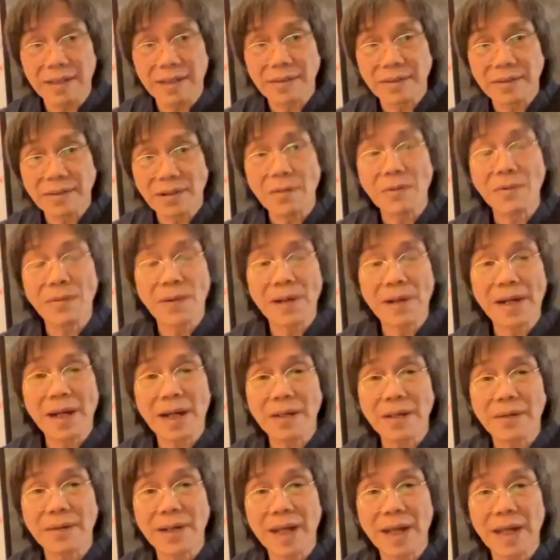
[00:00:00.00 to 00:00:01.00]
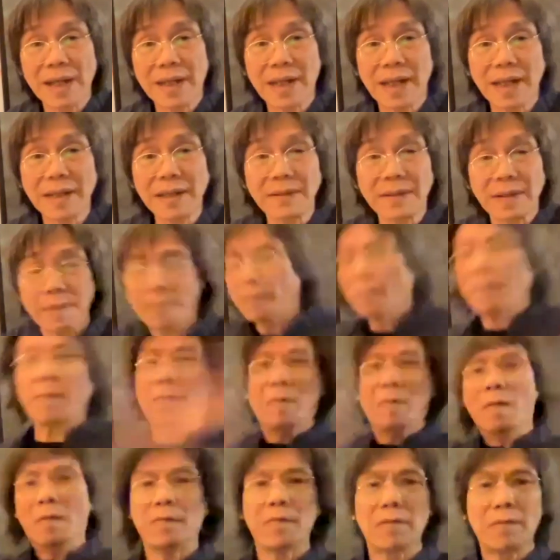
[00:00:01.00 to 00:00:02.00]
So when I'm creating,
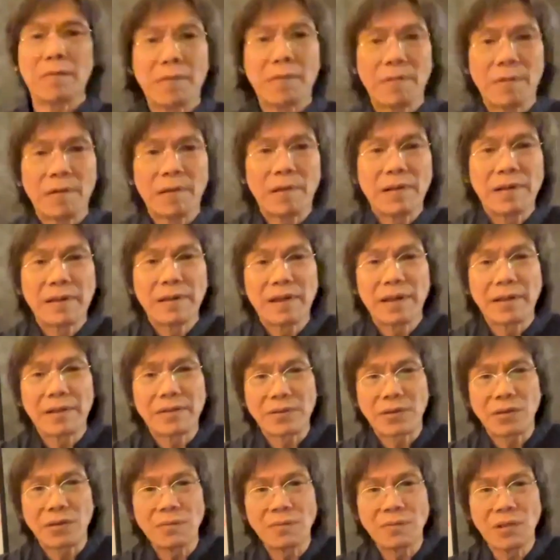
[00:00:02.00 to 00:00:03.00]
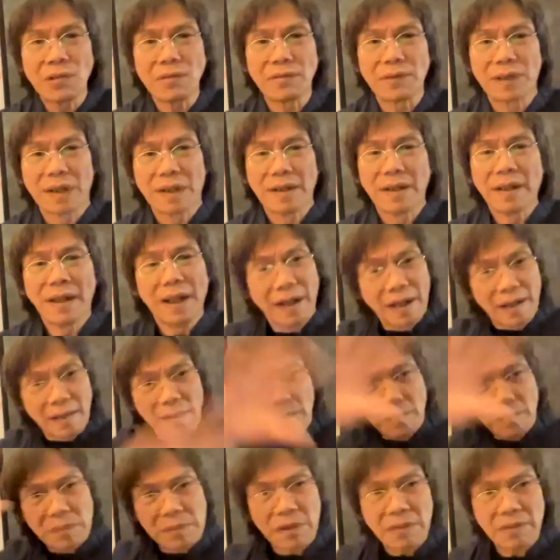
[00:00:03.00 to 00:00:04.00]
to move,
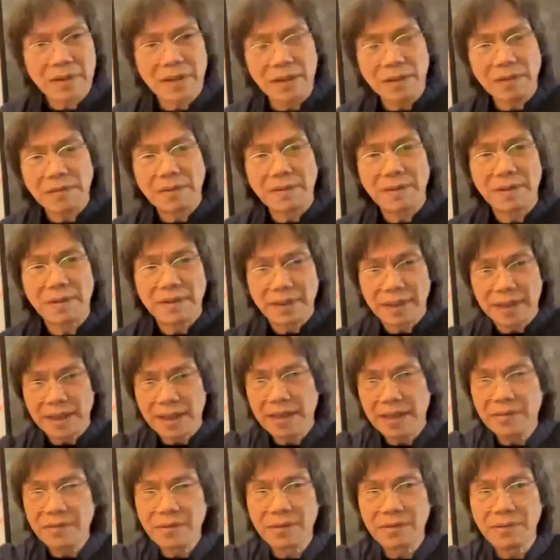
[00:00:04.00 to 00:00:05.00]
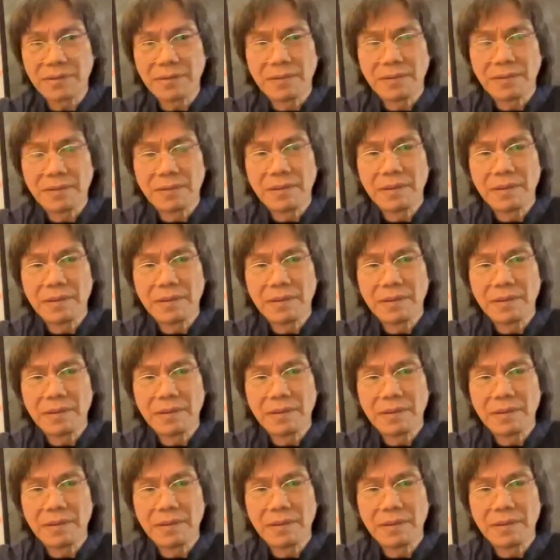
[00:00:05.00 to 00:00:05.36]
block you, hit you,